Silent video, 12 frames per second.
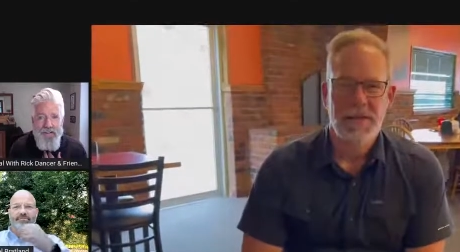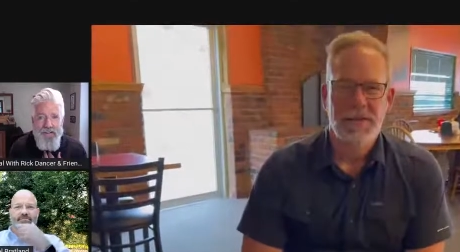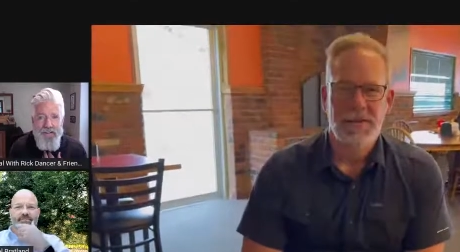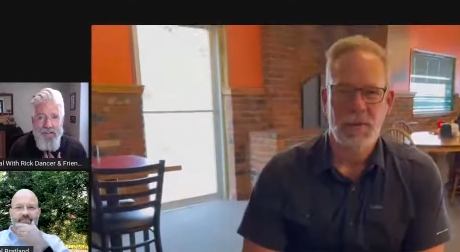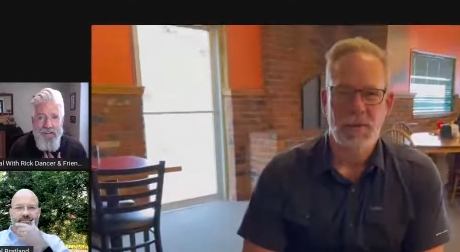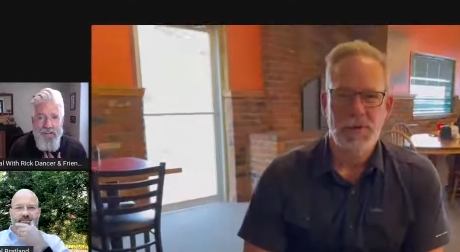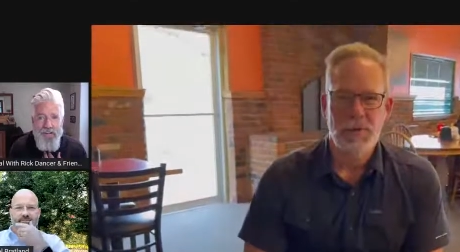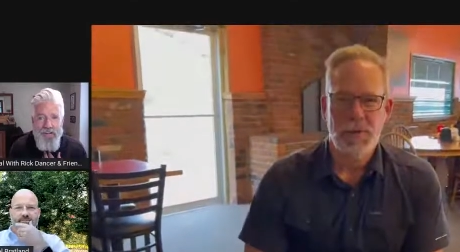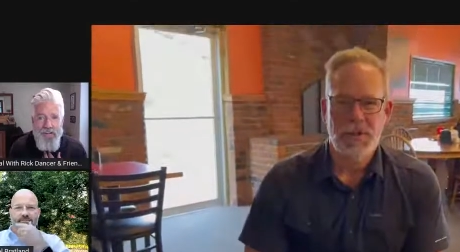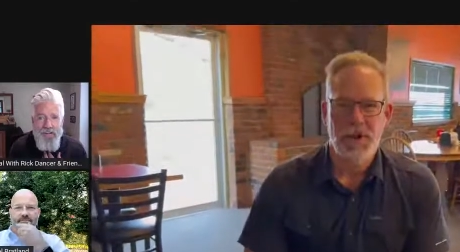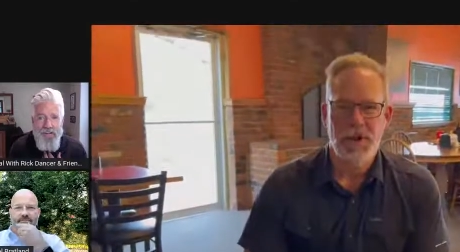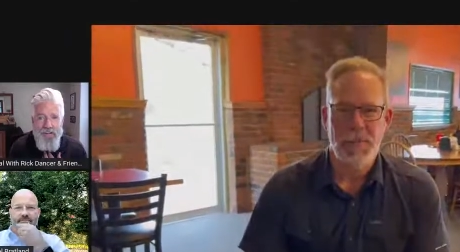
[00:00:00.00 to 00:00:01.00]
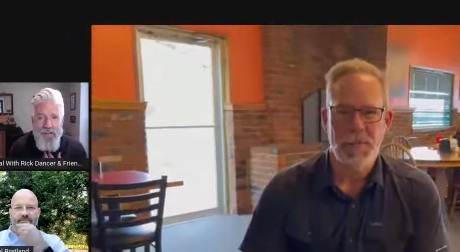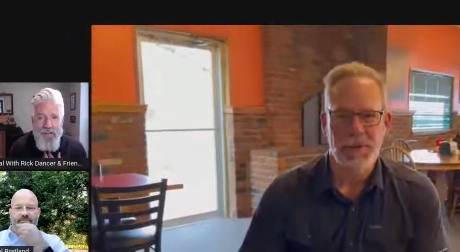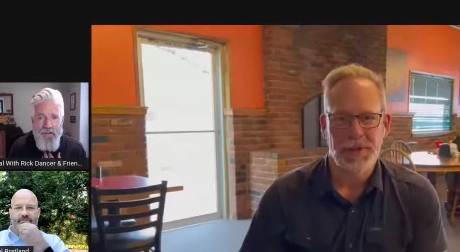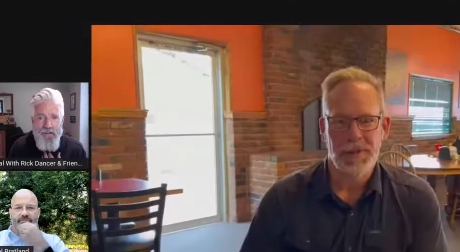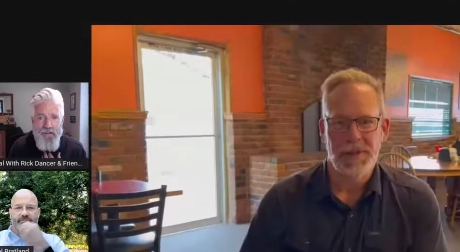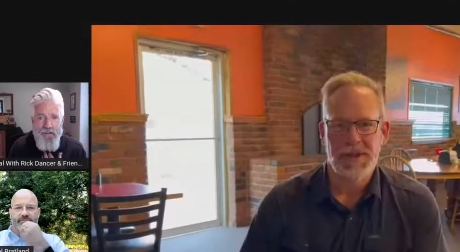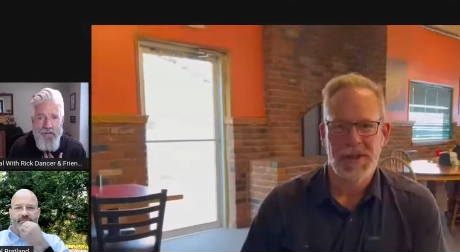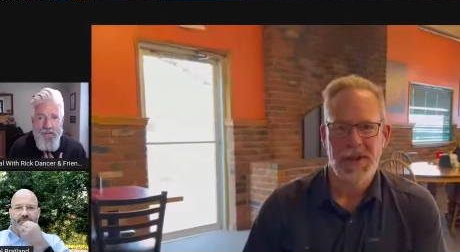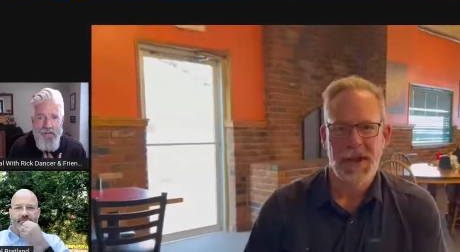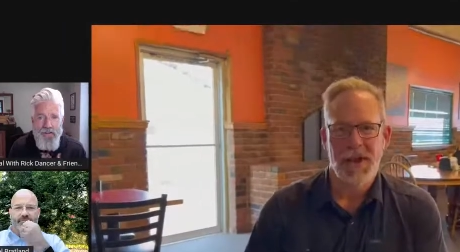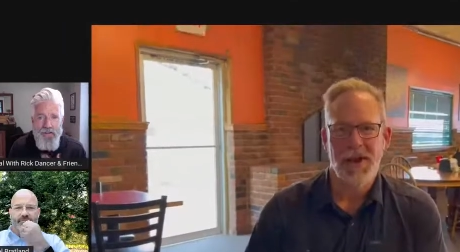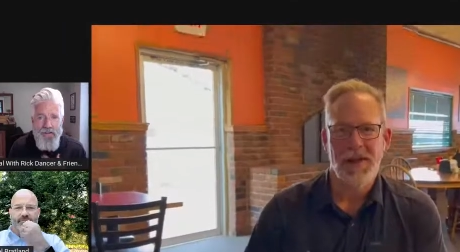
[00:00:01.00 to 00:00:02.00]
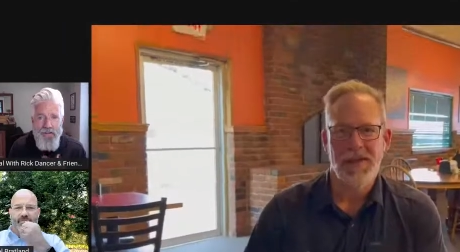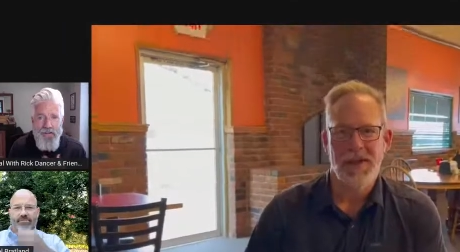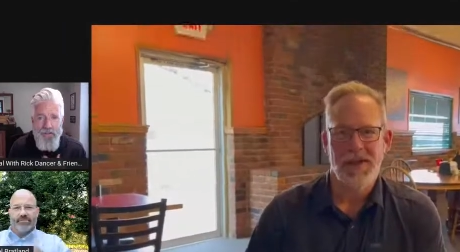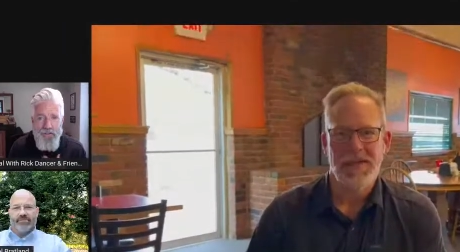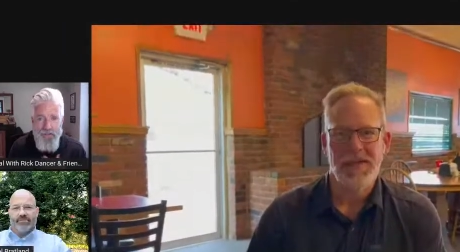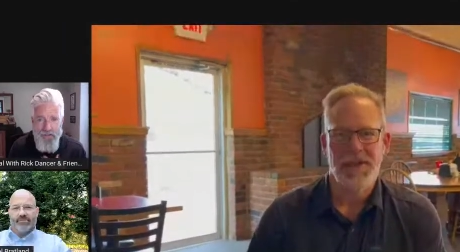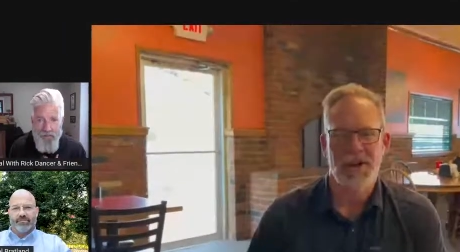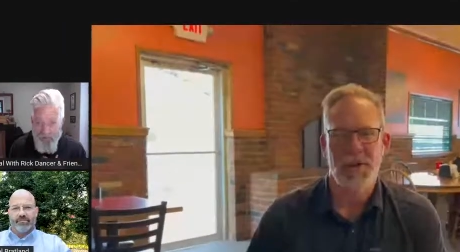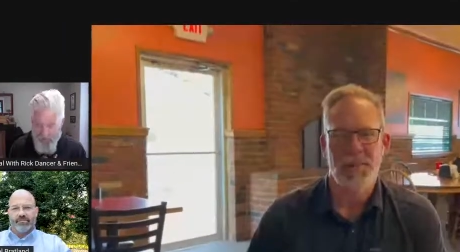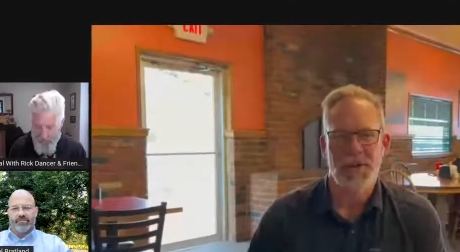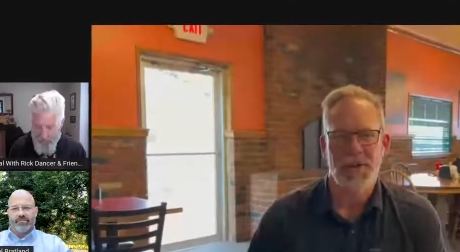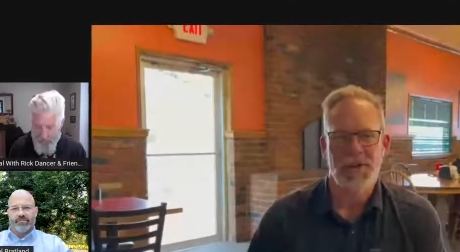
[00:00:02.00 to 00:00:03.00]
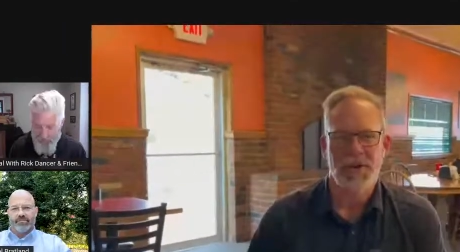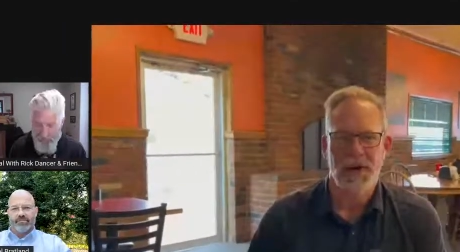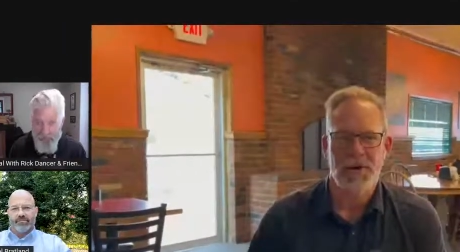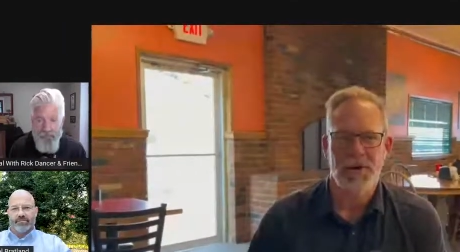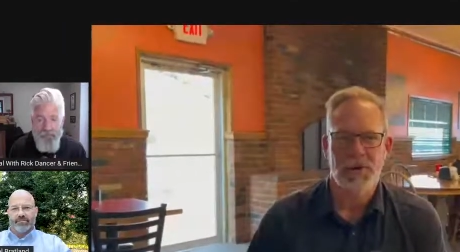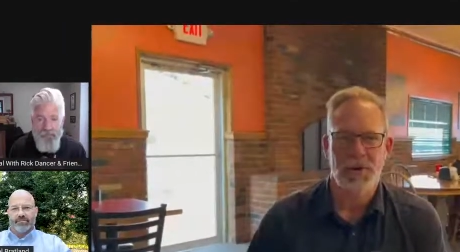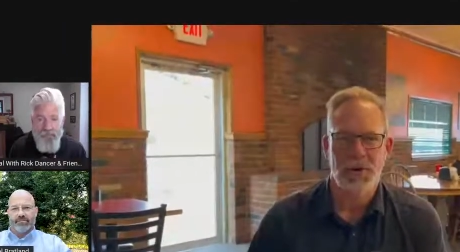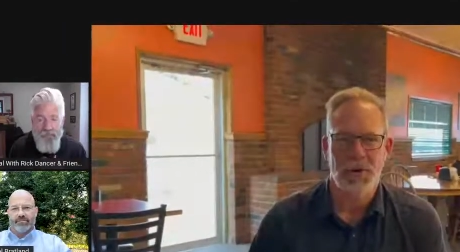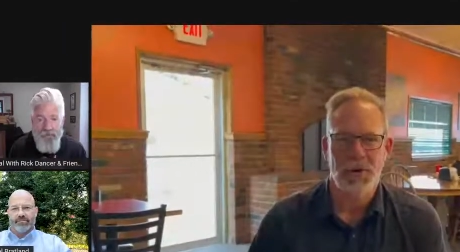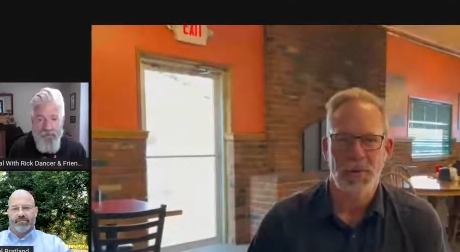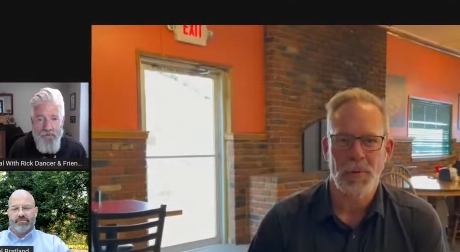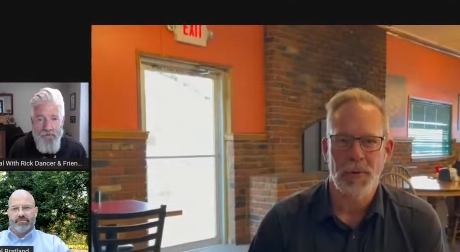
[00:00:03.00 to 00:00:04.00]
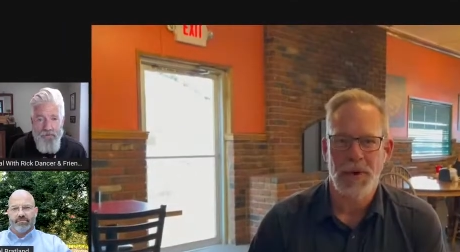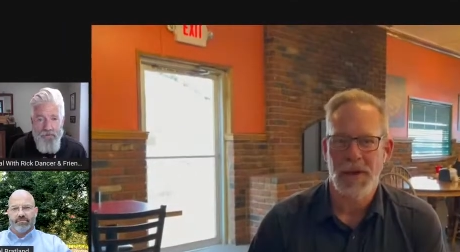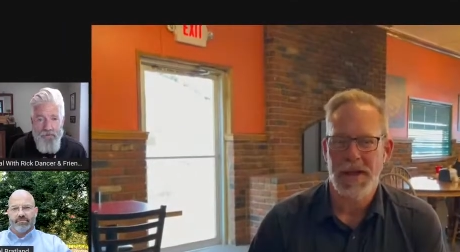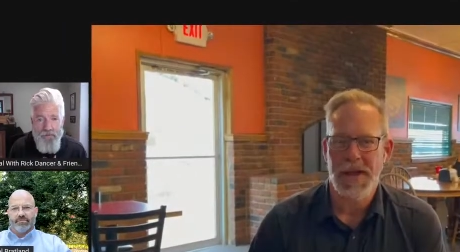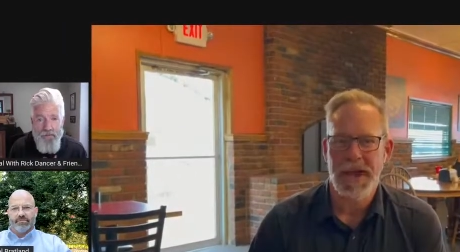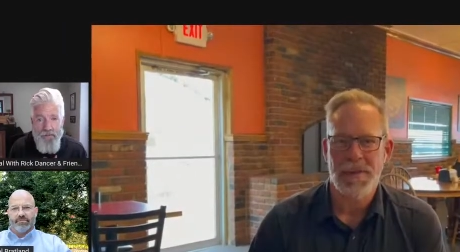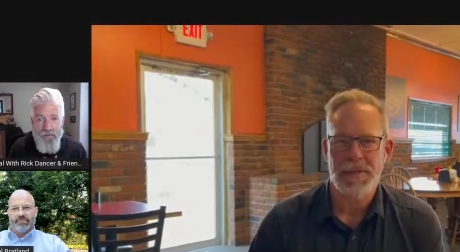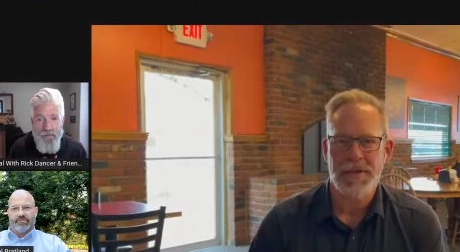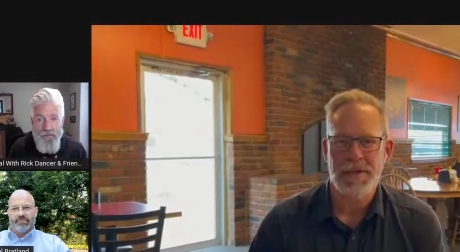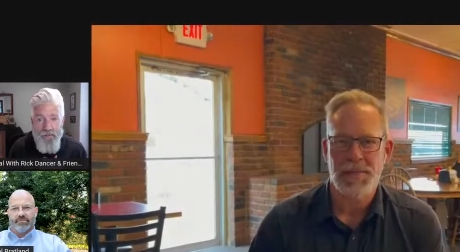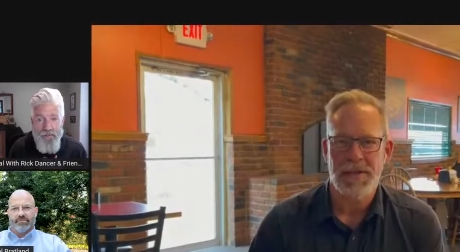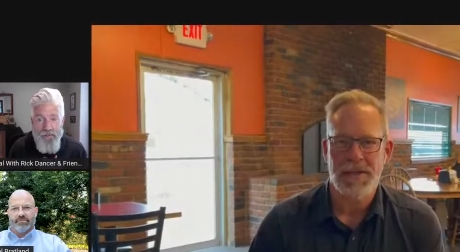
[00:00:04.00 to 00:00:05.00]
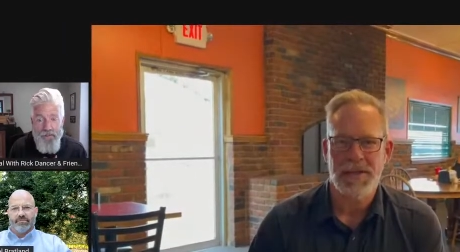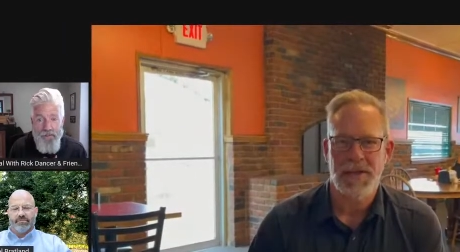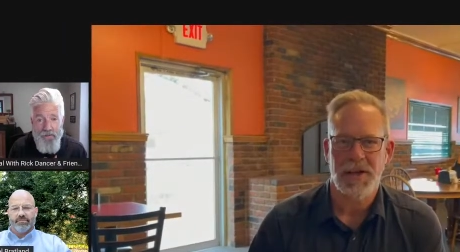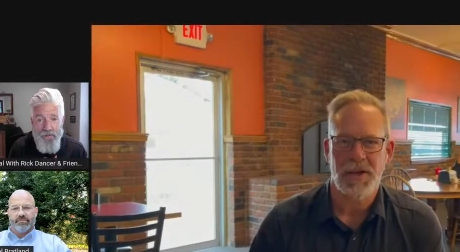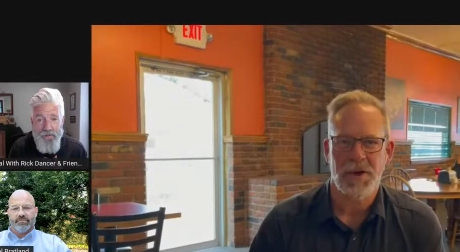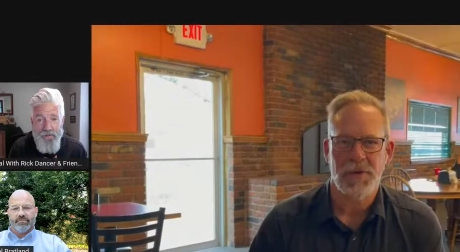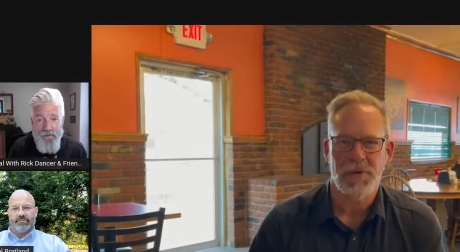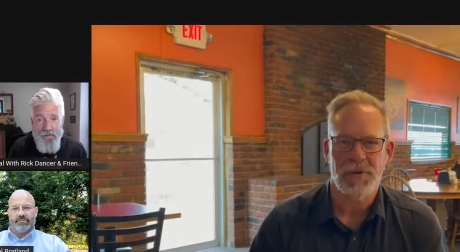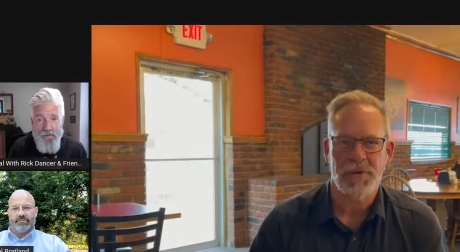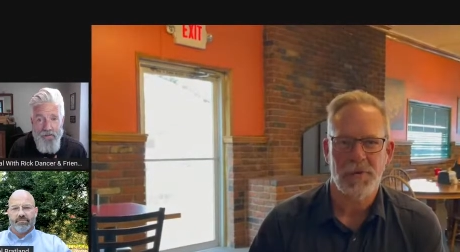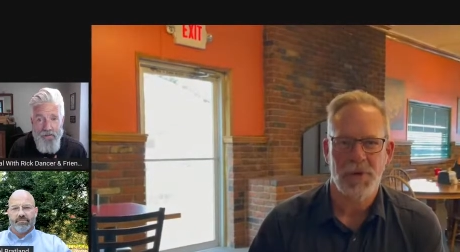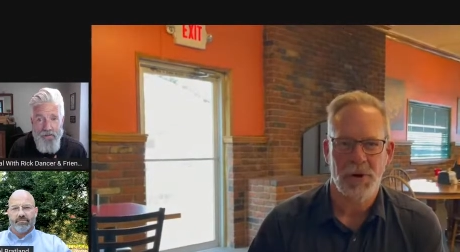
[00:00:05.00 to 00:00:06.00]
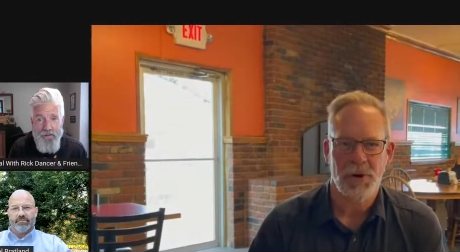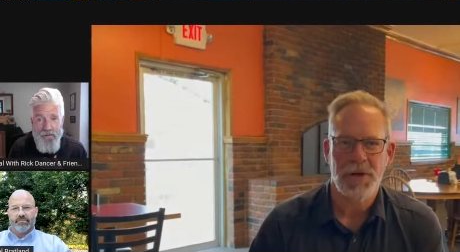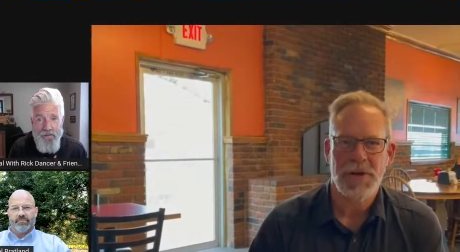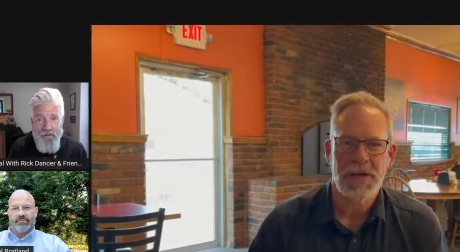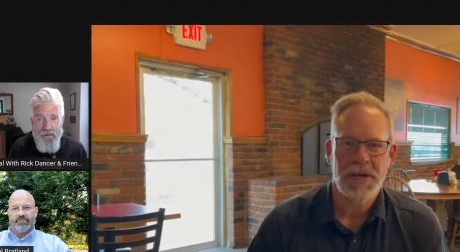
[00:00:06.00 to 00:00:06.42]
Speaker 1: So we're switching it up a little bit today on the next stop on the taco tour. We're at Abby's Pizza on River Road.